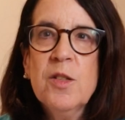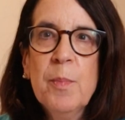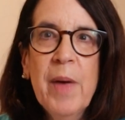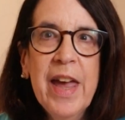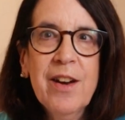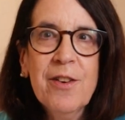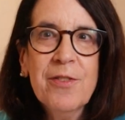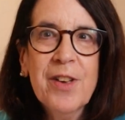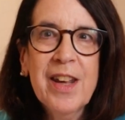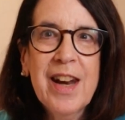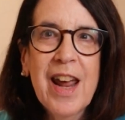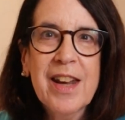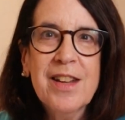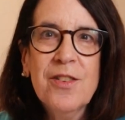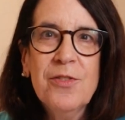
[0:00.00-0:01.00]
is made of
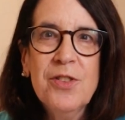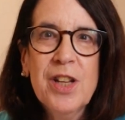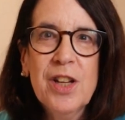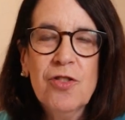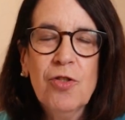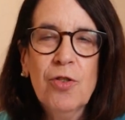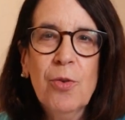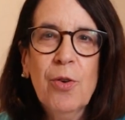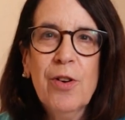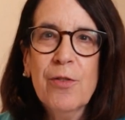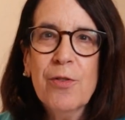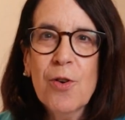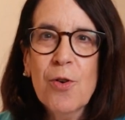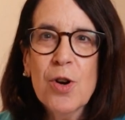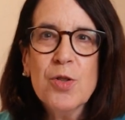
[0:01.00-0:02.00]
connective tissue. And
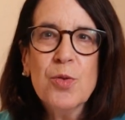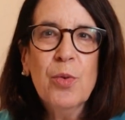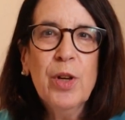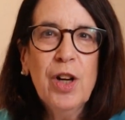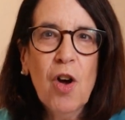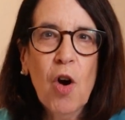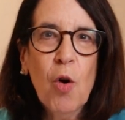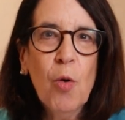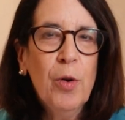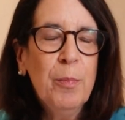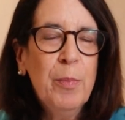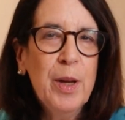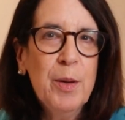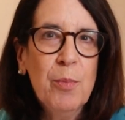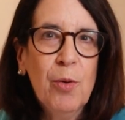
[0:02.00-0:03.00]
of course, we know in
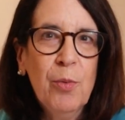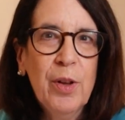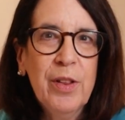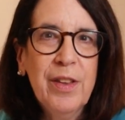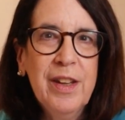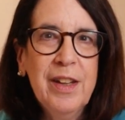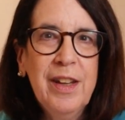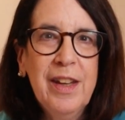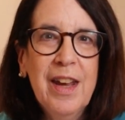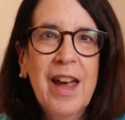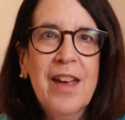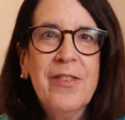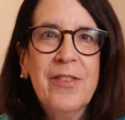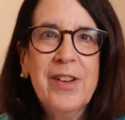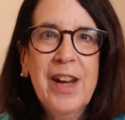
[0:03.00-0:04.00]
people with
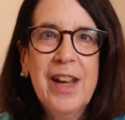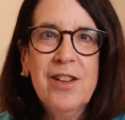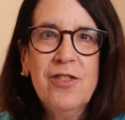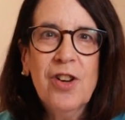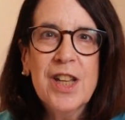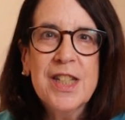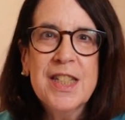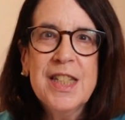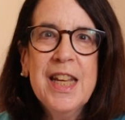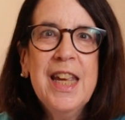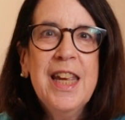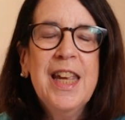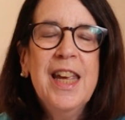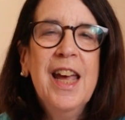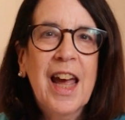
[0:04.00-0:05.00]
EDS and
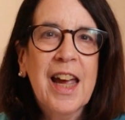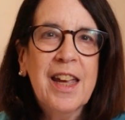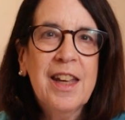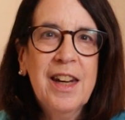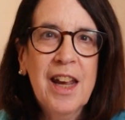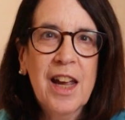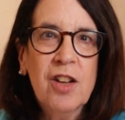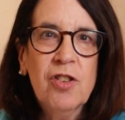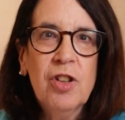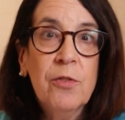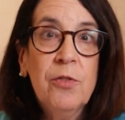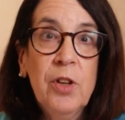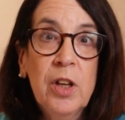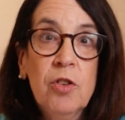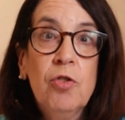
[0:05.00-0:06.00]
HSD, that
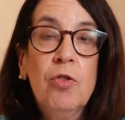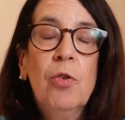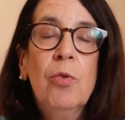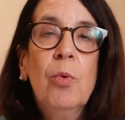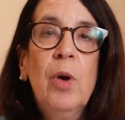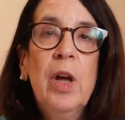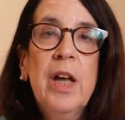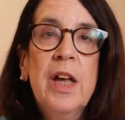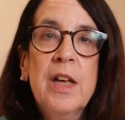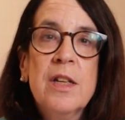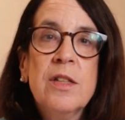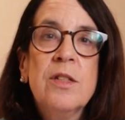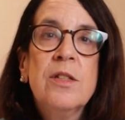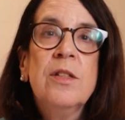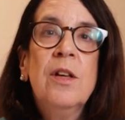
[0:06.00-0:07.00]
connective tissue
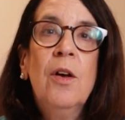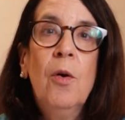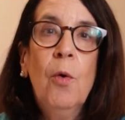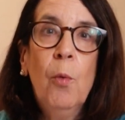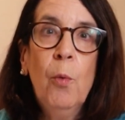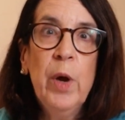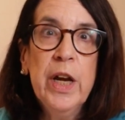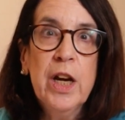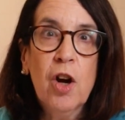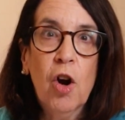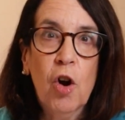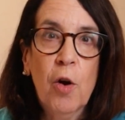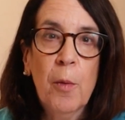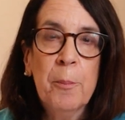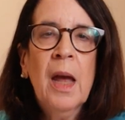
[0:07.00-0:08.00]
is
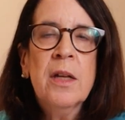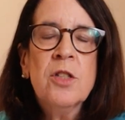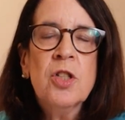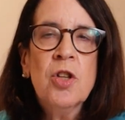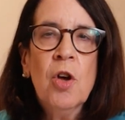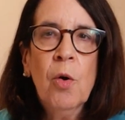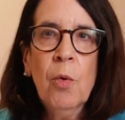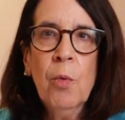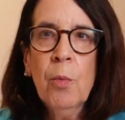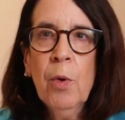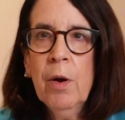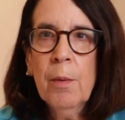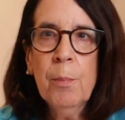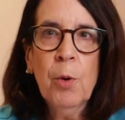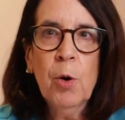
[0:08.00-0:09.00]
weaker. And so
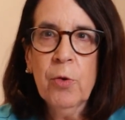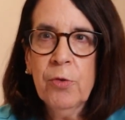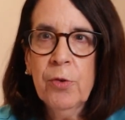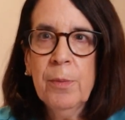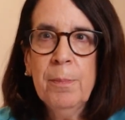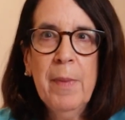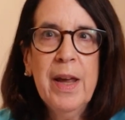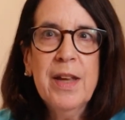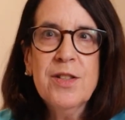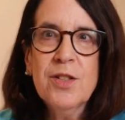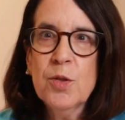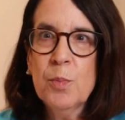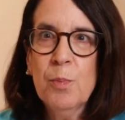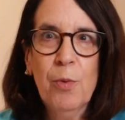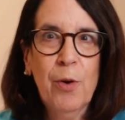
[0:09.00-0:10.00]
a person may
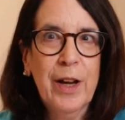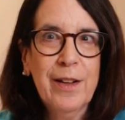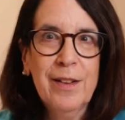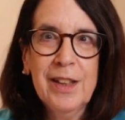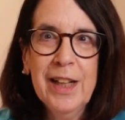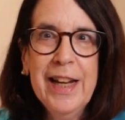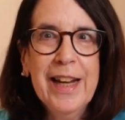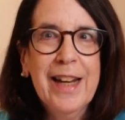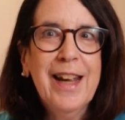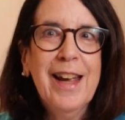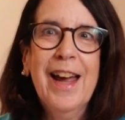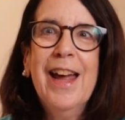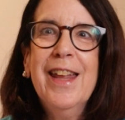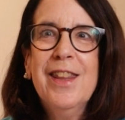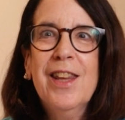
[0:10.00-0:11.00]
spring a leak
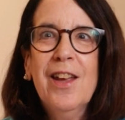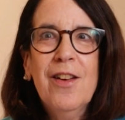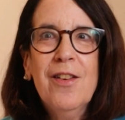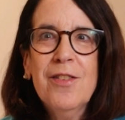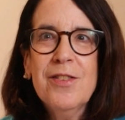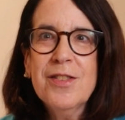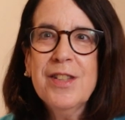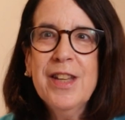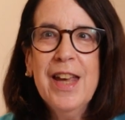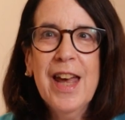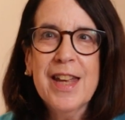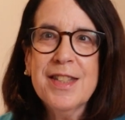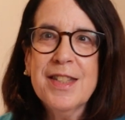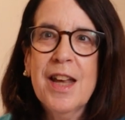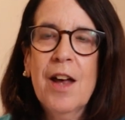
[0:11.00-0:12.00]
and the
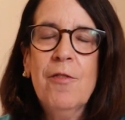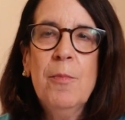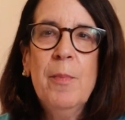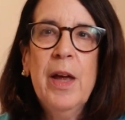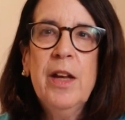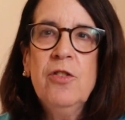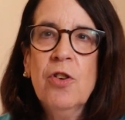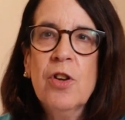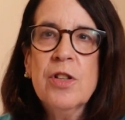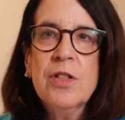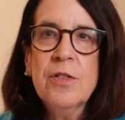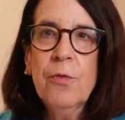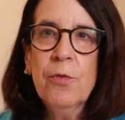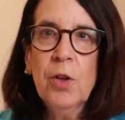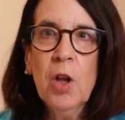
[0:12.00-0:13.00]
CSF may
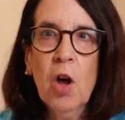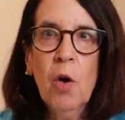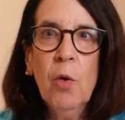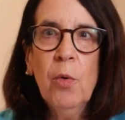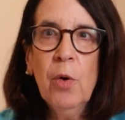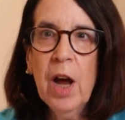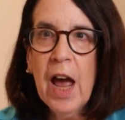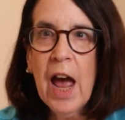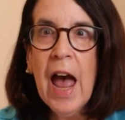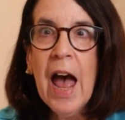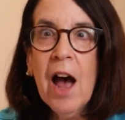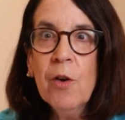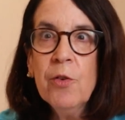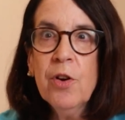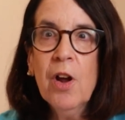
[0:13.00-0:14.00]
just flow
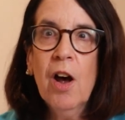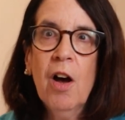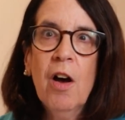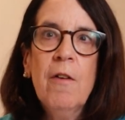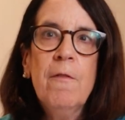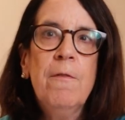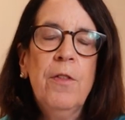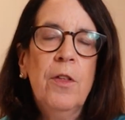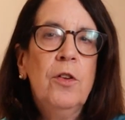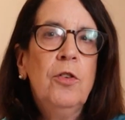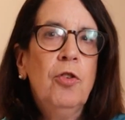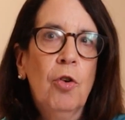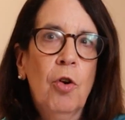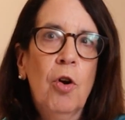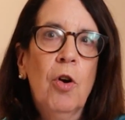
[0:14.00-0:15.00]
out of the
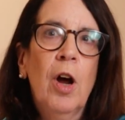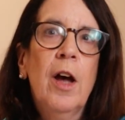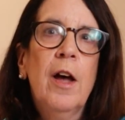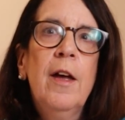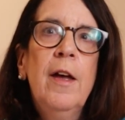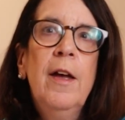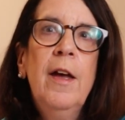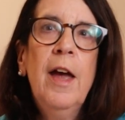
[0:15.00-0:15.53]
dura,